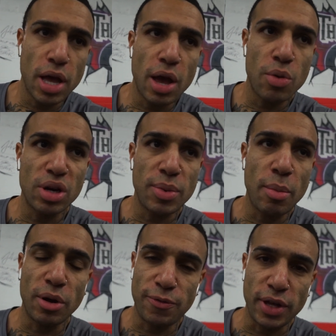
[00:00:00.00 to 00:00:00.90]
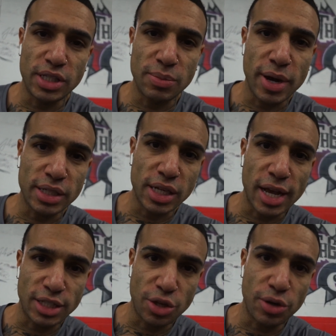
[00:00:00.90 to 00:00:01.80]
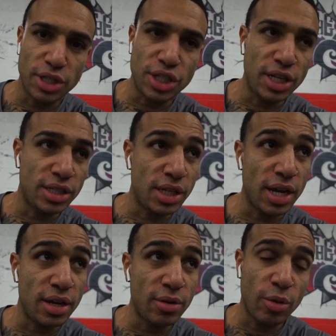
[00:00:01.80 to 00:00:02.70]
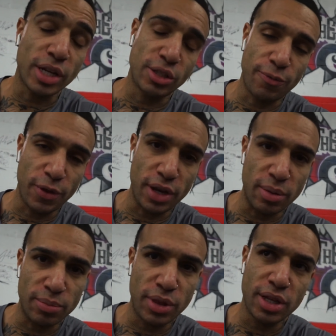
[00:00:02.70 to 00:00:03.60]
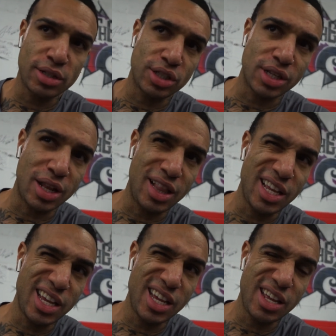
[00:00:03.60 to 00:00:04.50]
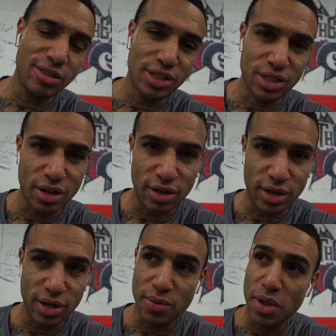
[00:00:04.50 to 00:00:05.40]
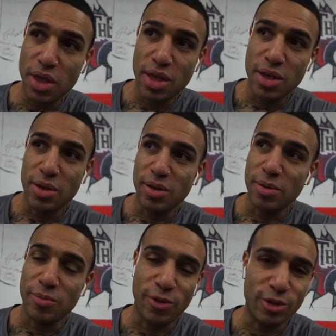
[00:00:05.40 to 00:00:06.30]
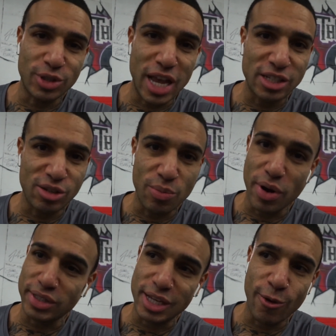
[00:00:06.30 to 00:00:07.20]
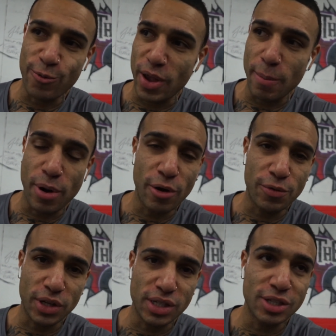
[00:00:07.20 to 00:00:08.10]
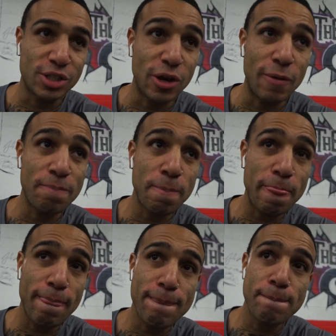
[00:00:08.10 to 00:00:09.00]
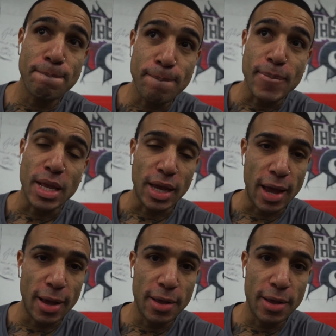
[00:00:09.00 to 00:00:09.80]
I want to be able to fit into my size 30 jeans again. Well, I still fit in them. They're just a little snug. For those last few months, they were fitting perfect. So, yeah.